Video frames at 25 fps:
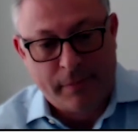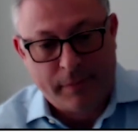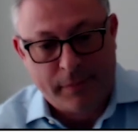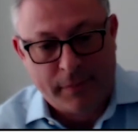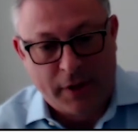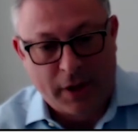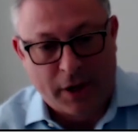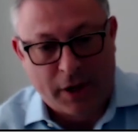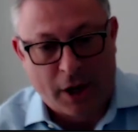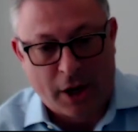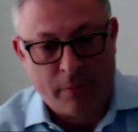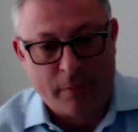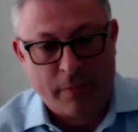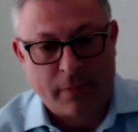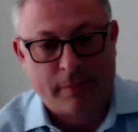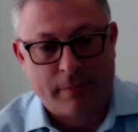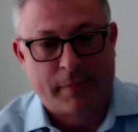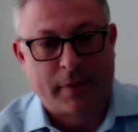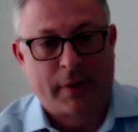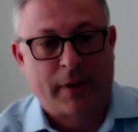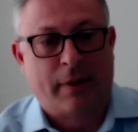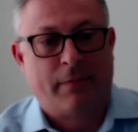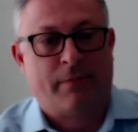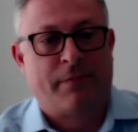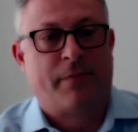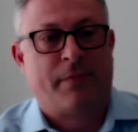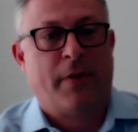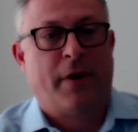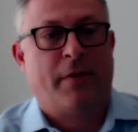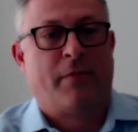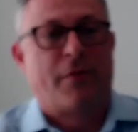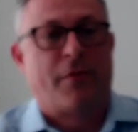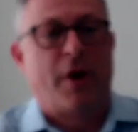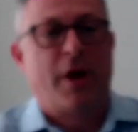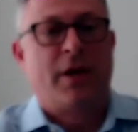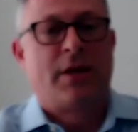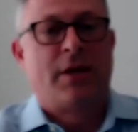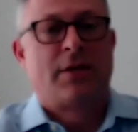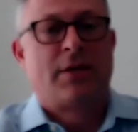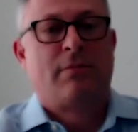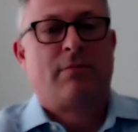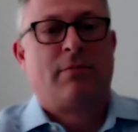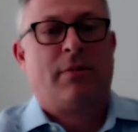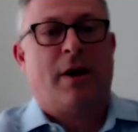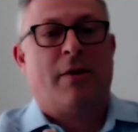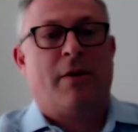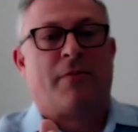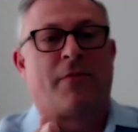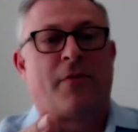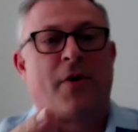you know afraid
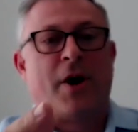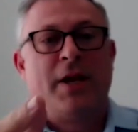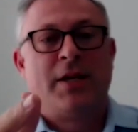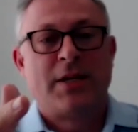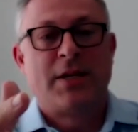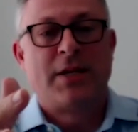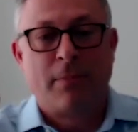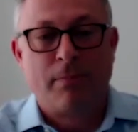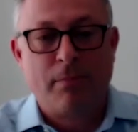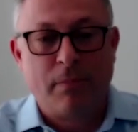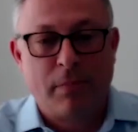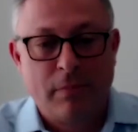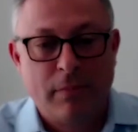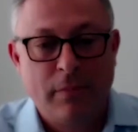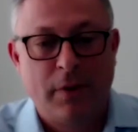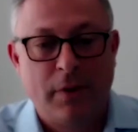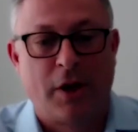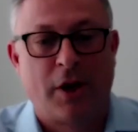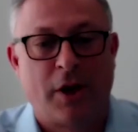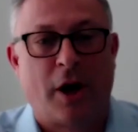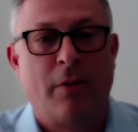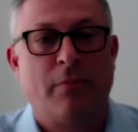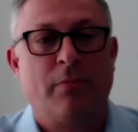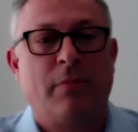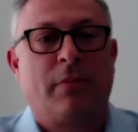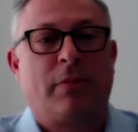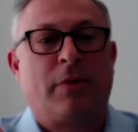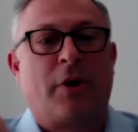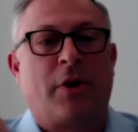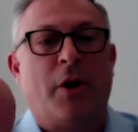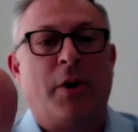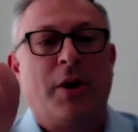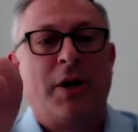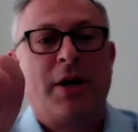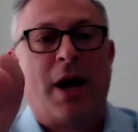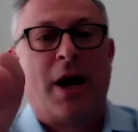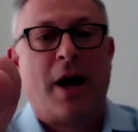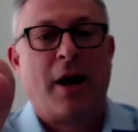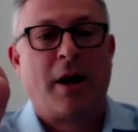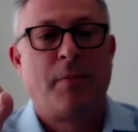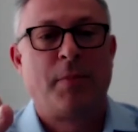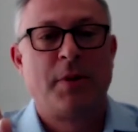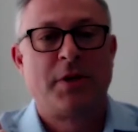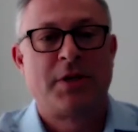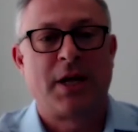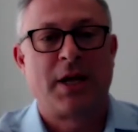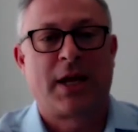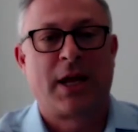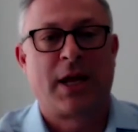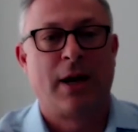afraid to you know going down a
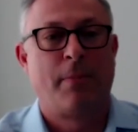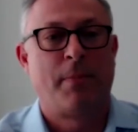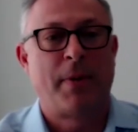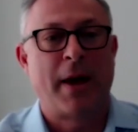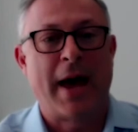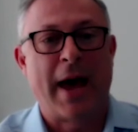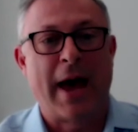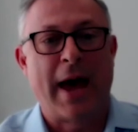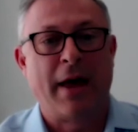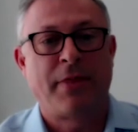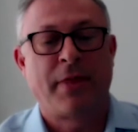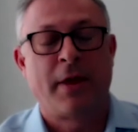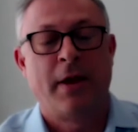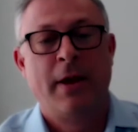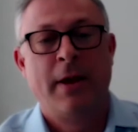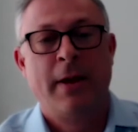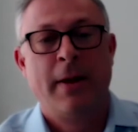particular path